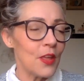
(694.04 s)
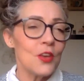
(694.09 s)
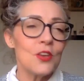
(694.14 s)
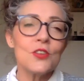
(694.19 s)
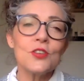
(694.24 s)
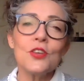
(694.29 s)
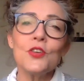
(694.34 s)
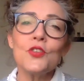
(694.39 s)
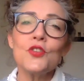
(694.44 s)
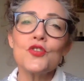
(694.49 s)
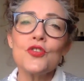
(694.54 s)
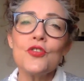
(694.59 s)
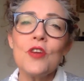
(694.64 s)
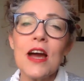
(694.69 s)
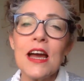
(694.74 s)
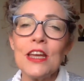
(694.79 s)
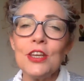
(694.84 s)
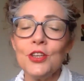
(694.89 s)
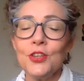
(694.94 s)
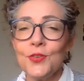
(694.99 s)
So try
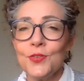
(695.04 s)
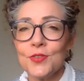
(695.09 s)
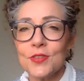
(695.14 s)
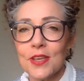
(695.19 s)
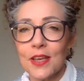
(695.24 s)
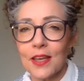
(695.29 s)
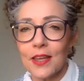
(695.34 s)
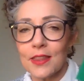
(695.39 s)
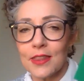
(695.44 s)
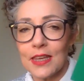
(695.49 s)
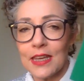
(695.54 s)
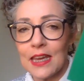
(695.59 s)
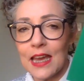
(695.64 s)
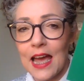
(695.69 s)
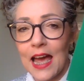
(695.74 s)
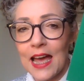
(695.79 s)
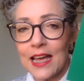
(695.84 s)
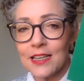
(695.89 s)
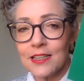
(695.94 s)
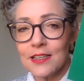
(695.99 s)
using the
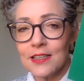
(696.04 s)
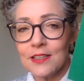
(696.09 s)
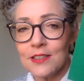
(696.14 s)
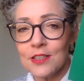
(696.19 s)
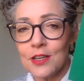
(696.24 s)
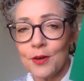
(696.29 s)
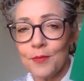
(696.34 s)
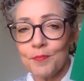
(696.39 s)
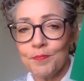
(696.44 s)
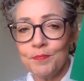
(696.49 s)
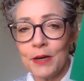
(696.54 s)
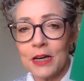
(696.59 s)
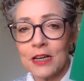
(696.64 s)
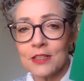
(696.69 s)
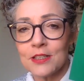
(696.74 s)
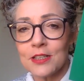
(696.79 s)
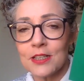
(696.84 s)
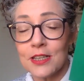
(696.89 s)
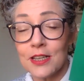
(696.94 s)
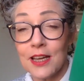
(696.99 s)
and,
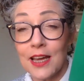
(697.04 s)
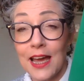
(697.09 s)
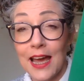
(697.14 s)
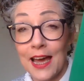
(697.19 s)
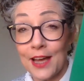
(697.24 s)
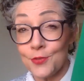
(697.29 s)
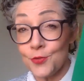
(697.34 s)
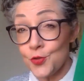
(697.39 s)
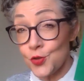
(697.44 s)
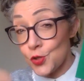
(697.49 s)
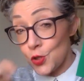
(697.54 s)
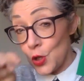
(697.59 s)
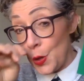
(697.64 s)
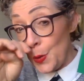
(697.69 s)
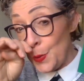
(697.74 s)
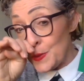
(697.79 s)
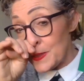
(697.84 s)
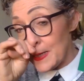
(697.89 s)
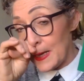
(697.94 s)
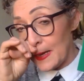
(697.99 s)
but, and
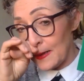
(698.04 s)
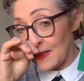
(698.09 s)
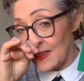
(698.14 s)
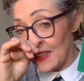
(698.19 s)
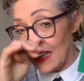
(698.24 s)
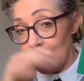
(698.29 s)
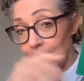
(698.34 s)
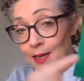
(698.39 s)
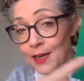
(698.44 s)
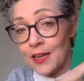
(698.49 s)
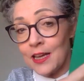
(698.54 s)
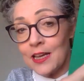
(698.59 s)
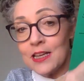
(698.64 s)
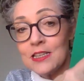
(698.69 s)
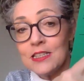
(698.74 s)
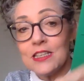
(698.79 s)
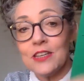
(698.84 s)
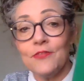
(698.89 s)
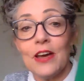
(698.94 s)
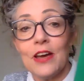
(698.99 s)
so technique
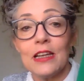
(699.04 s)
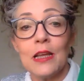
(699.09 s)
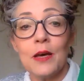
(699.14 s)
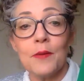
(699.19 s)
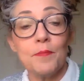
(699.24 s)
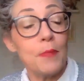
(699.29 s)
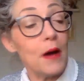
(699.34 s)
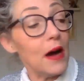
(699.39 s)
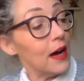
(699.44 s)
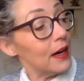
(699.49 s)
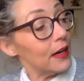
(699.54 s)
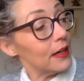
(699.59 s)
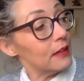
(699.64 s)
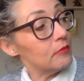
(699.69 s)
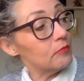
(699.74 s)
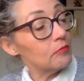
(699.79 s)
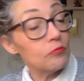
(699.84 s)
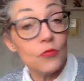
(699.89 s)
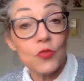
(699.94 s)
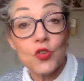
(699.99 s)
developed
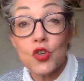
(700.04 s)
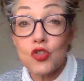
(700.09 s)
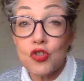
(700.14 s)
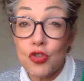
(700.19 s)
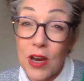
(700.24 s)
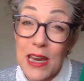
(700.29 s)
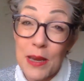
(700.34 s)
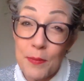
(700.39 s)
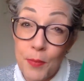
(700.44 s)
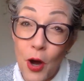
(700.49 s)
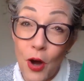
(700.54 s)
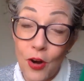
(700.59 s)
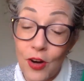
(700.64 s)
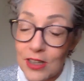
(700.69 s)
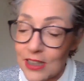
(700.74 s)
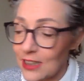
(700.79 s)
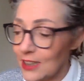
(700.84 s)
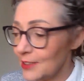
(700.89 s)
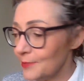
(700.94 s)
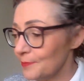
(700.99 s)
by Trey
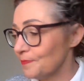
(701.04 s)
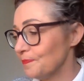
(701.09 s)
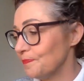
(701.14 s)
Parker.